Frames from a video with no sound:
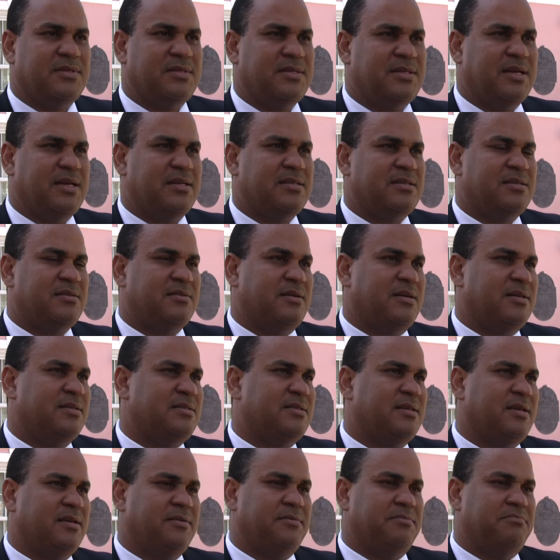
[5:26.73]
Yes to, let's
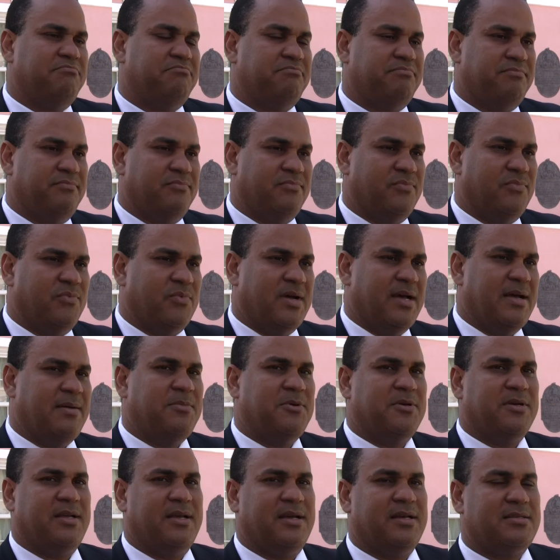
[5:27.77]
say, web,
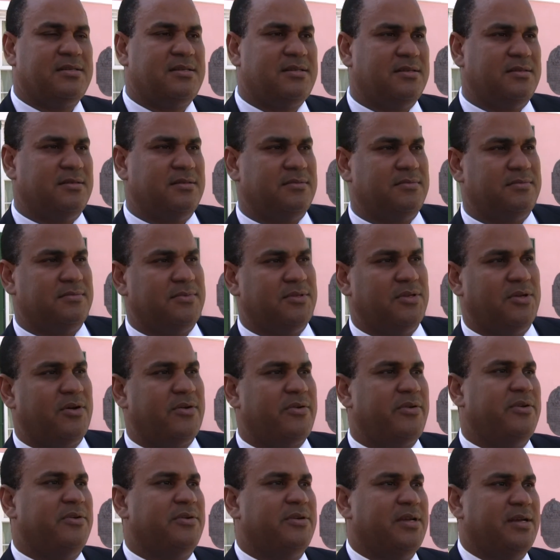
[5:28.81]
or yes to
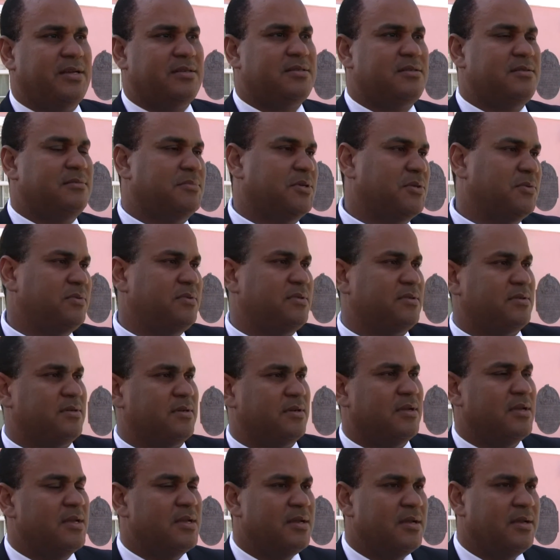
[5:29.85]
lottery, or yes to both, or
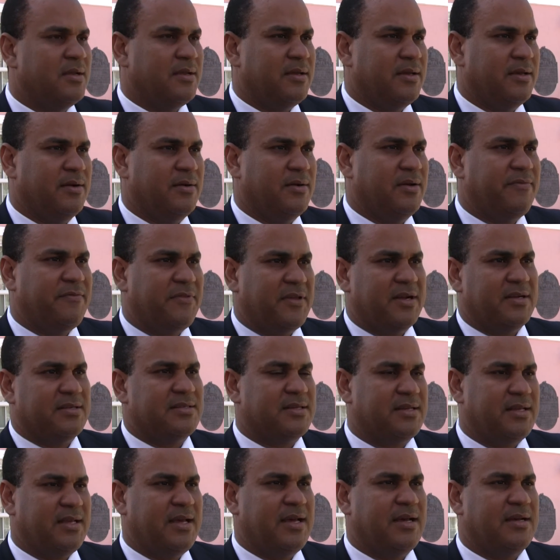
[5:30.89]
you know, if there's
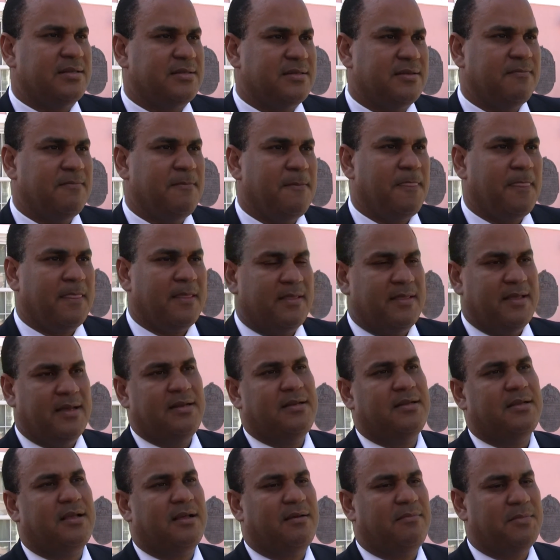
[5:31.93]
a yes,
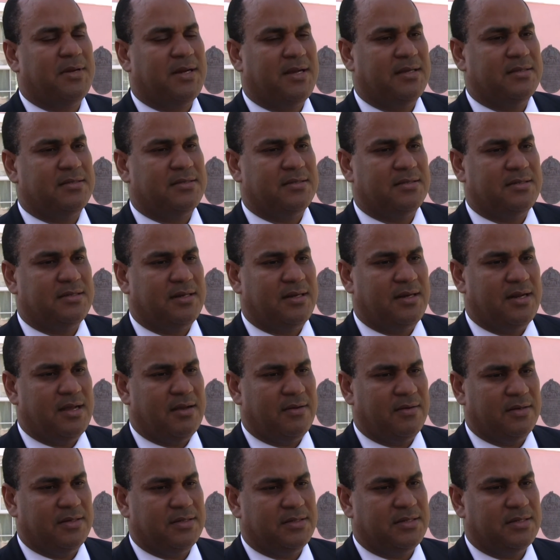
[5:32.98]
then the government has to sit down
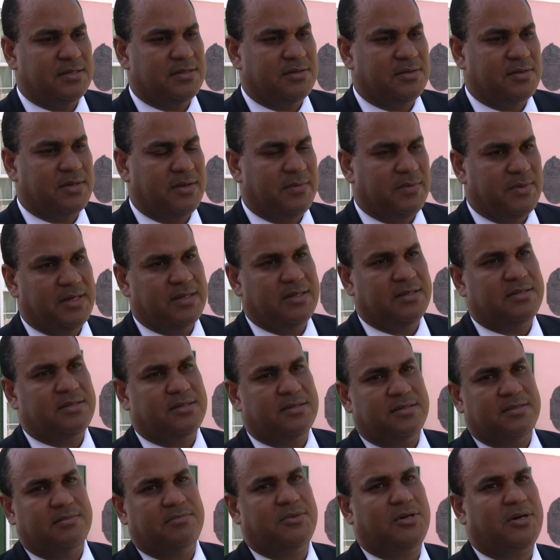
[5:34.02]
and say, okay, well, this
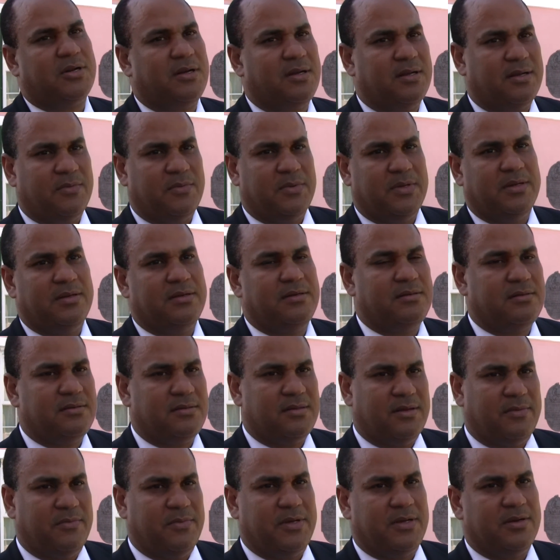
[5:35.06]
is the model that
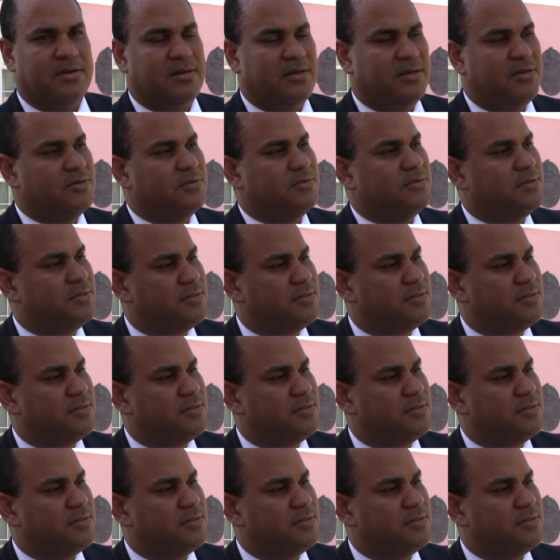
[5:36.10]
we're going to use.